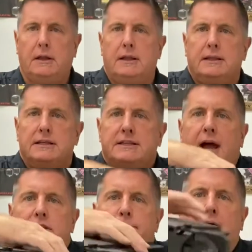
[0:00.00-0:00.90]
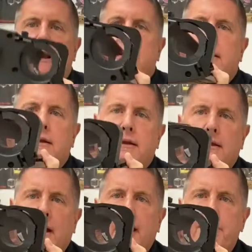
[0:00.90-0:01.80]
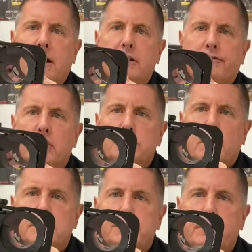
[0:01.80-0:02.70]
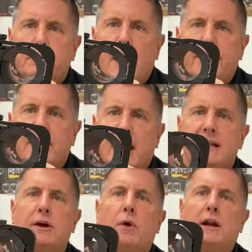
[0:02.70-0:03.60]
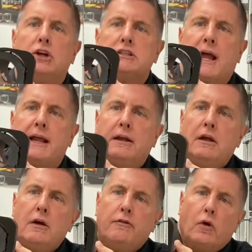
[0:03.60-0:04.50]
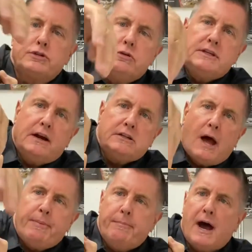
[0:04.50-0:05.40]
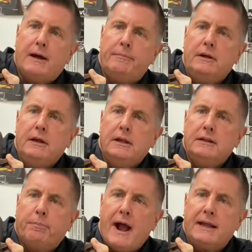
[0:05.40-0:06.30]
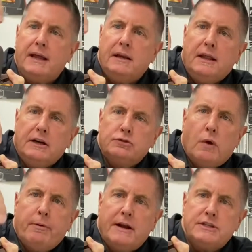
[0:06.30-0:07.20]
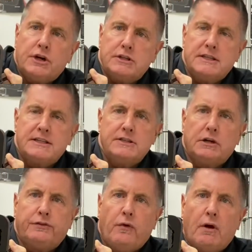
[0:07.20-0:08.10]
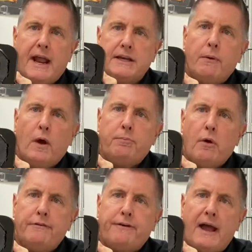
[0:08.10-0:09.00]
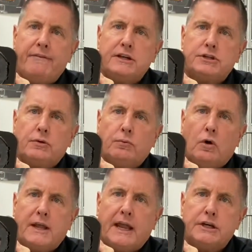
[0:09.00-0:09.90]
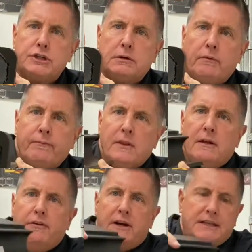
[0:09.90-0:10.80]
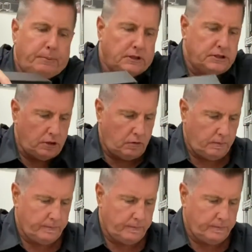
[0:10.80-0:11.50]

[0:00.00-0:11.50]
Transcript: This is how it's mounted. I mounted the first one to show you kind of an idea of what it looks like. 4 screws here, top and bottom. The bracket, there's rubber inserts. This insert's for a 1.5 inch roll cage. Very simple to do.